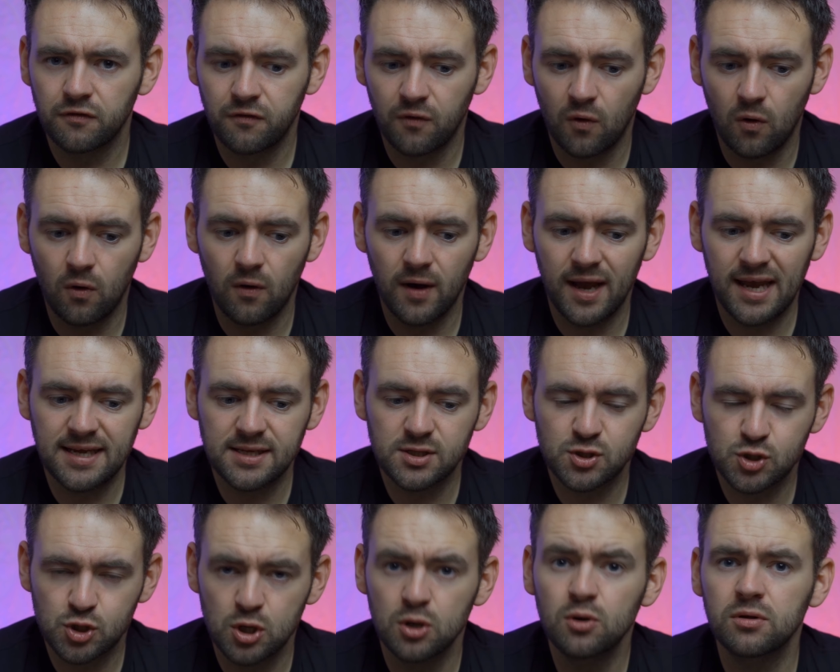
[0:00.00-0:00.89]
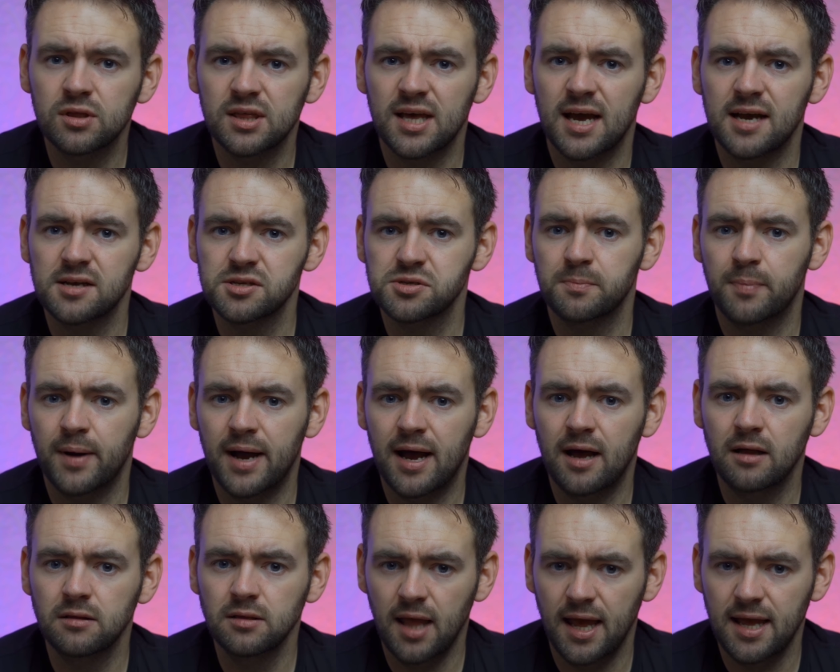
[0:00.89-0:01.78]
for a
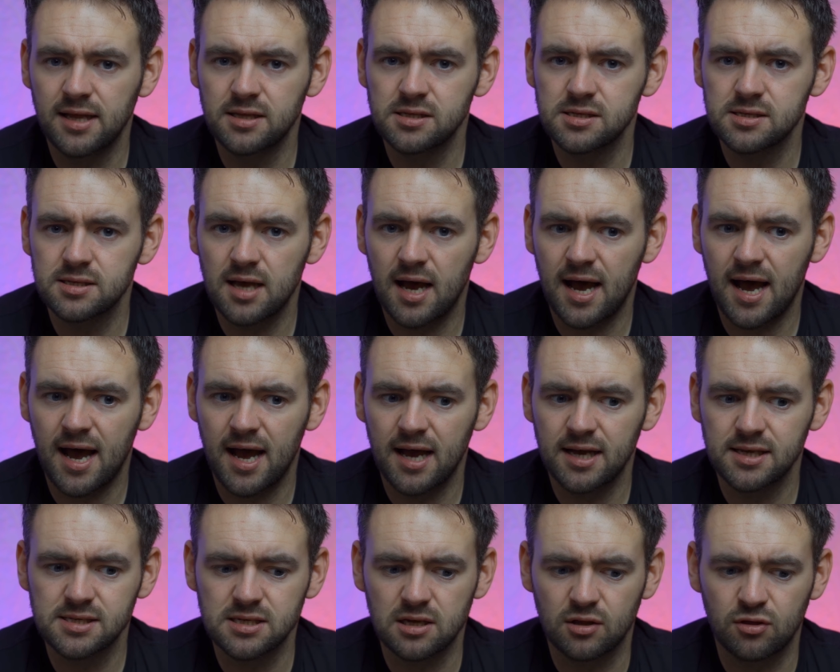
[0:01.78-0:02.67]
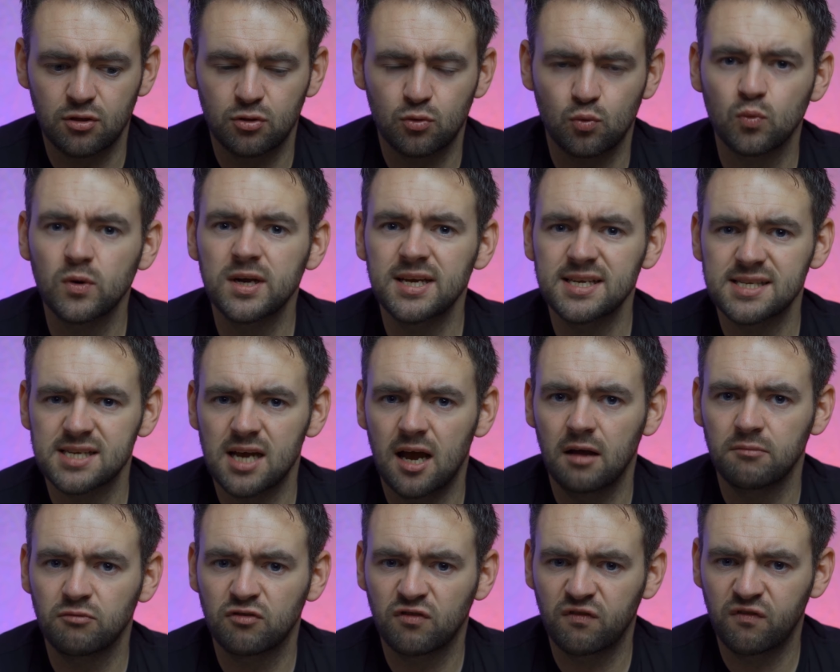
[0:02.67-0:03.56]
£2,000 lens that has a 3
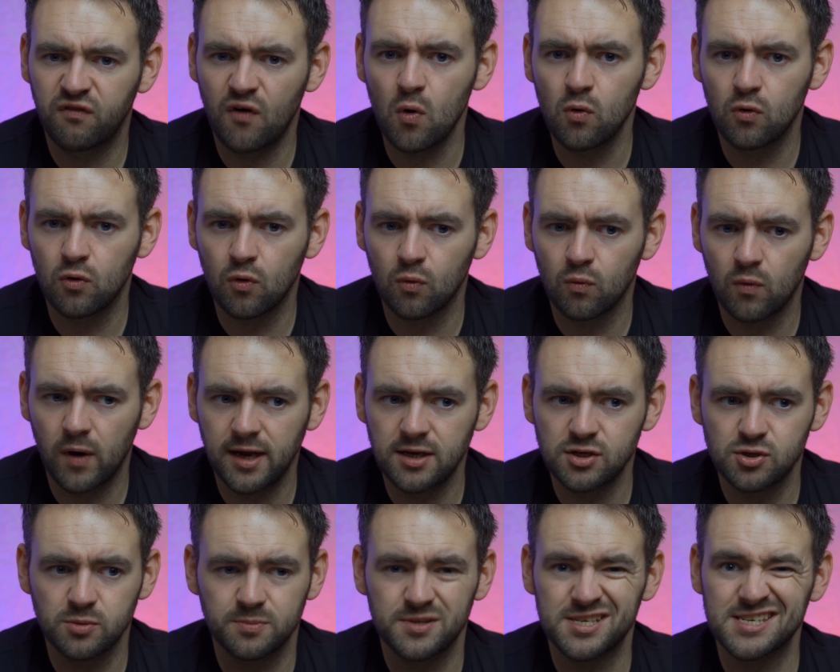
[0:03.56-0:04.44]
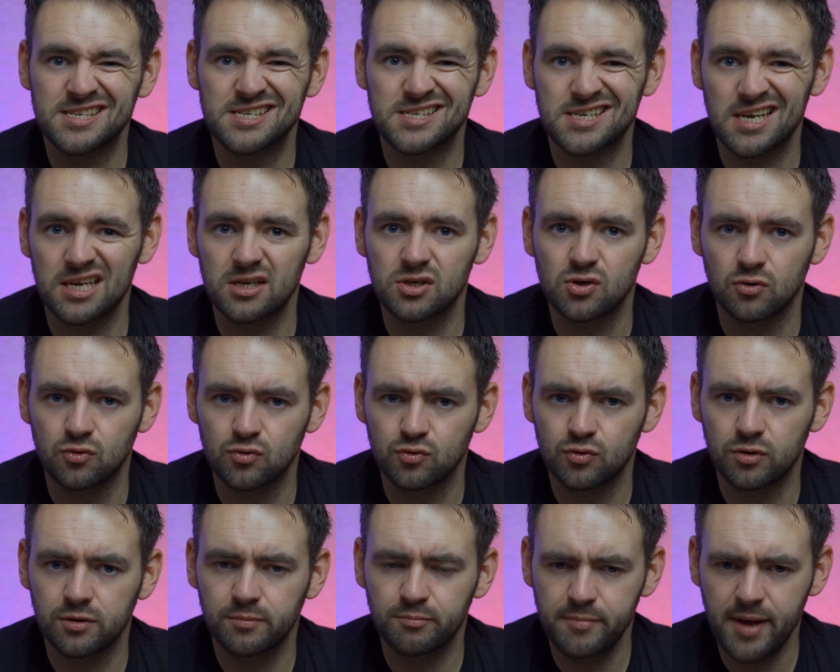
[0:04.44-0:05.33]
times focal range up to
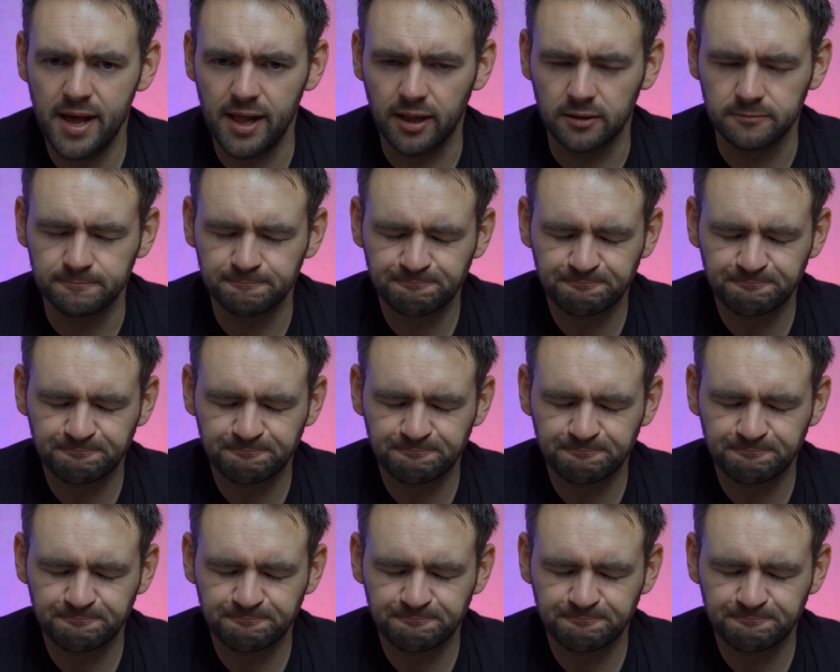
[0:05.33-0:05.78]
600mm.